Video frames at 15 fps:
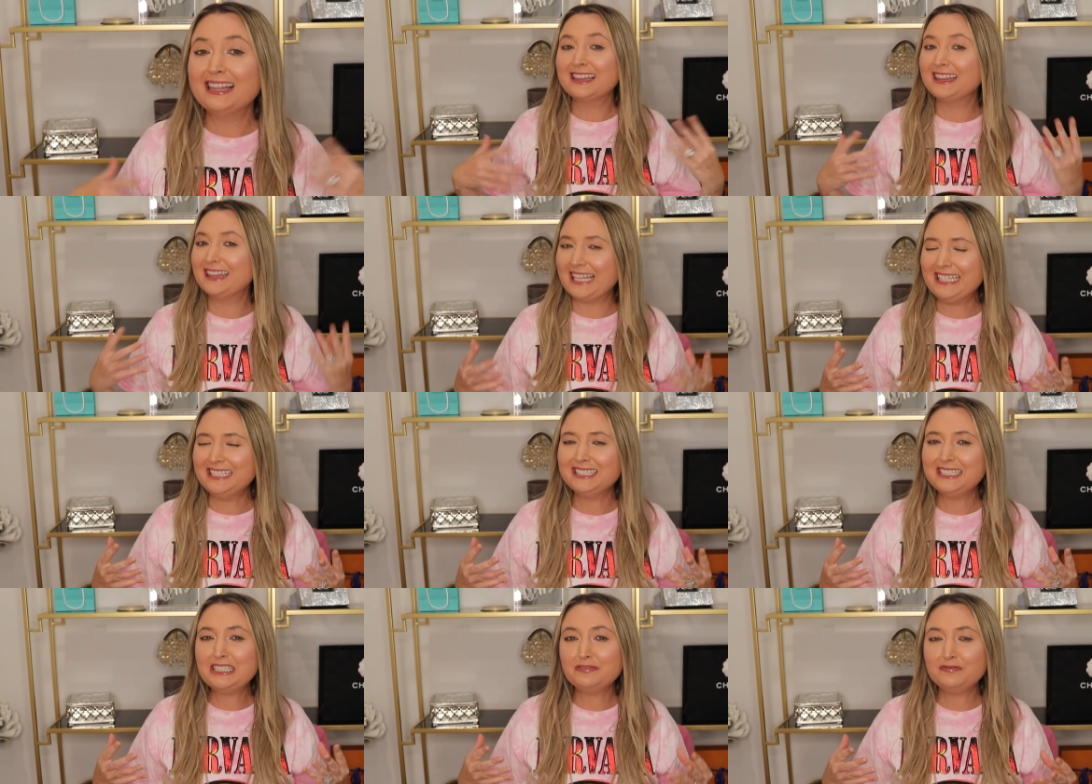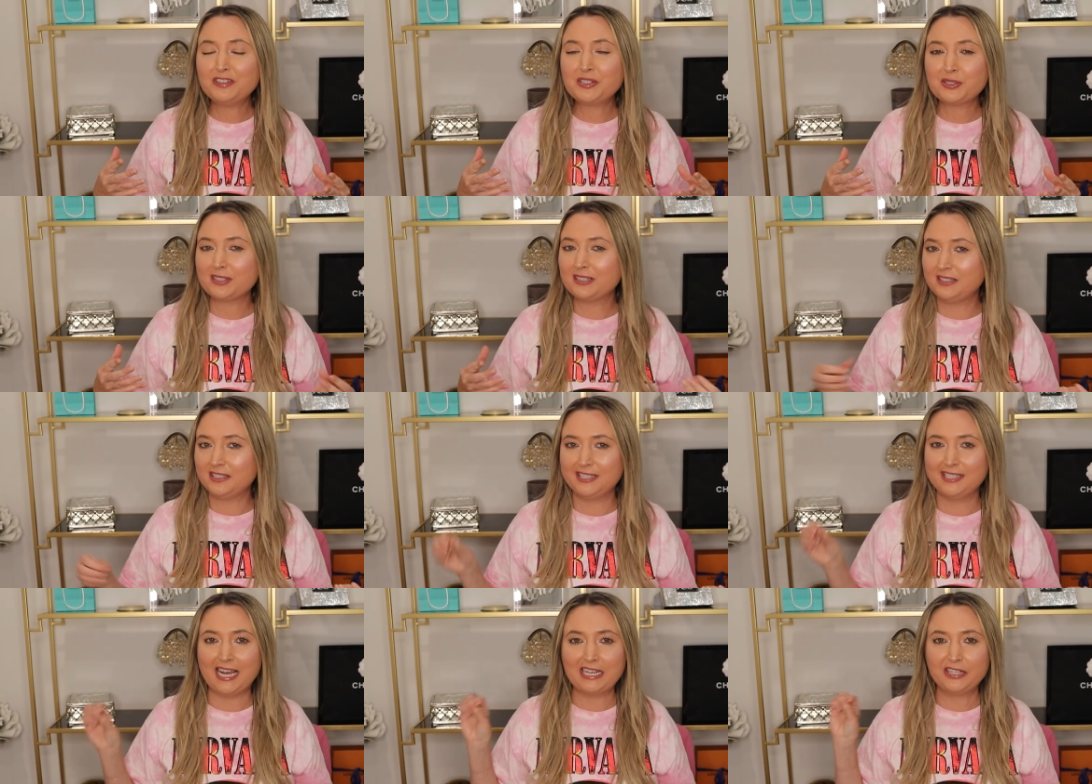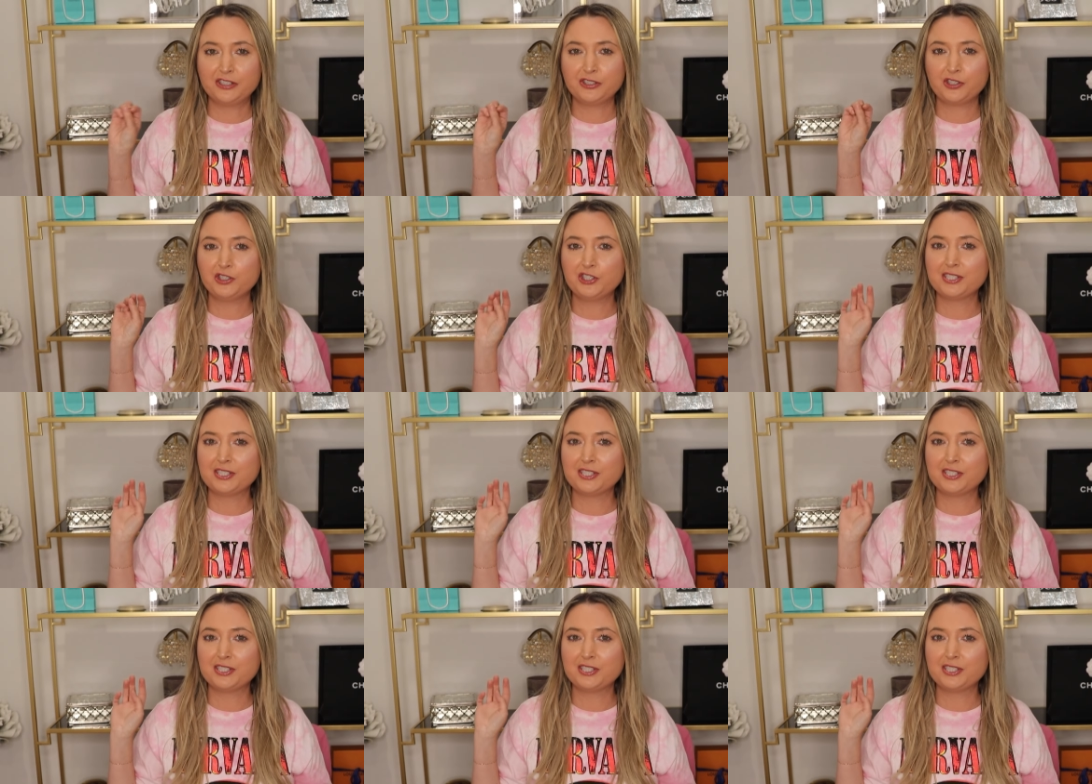Lately, it feels like designers are